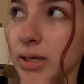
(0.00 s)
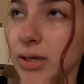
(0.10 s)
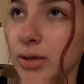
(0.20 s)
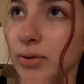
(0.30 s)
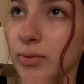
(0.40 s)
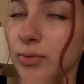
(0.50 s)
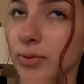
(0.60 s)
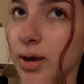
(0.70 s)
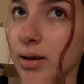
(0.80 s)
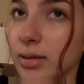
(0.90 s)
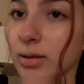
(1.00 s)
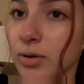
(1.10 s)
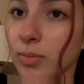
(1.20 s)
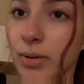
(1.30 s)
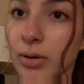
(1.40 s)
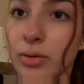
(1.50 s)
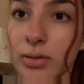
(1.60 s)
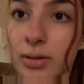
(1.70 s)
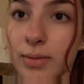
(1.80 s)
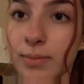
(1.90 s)
you kind of think you're better
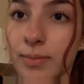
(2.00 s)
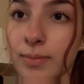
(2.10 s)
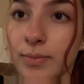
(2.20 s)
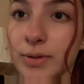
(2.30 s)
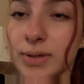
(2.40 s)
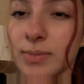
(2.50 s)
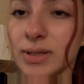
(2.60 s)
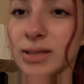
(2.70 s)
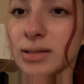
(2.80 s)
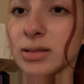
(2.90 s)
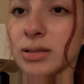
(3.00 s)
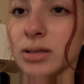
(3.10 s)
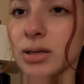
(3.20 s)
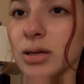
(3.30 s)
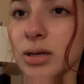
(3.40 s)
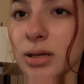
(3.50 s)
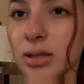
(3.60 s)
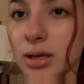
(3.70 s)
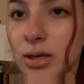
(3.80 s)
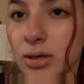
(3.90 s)
than them. Does that make sense?
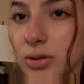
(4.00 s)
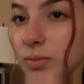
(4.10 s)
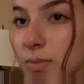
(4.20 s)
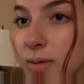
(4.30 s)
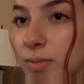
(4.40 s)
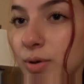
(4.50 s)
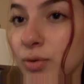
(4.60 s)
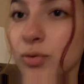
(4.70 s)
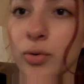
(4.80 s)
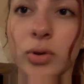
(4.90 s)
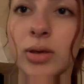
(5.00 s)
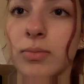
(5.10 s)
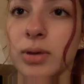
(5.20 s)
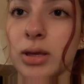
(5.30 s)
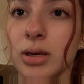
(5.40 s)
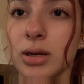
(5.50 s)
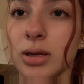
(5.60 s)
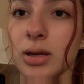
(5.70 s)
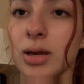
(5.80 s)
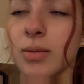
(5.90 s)
Like, maybe you don't eat meat,
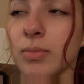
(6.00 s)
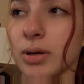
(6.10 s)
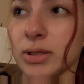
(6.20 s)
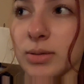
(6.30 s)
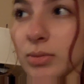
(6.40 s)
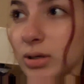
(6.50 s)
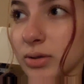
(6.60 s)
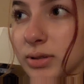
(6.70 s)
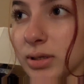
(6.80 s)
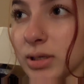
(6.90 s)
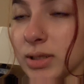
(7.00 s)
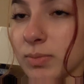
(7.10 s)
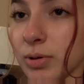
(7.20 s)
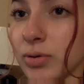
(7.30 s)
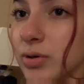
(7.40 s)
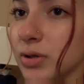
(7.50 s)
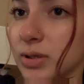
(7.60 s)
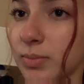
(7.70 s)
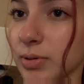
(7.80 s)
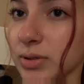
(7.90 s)
but somebody else does, but you judge
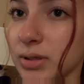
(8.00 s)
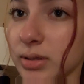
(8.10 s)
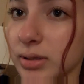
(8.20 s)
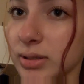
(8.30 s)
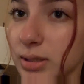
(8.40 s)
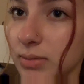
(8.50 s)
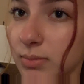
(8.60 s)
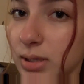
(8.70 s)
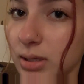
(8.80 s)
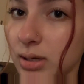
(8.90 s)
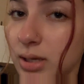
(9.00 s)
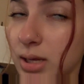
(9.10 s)
the person that doesn't eat meat,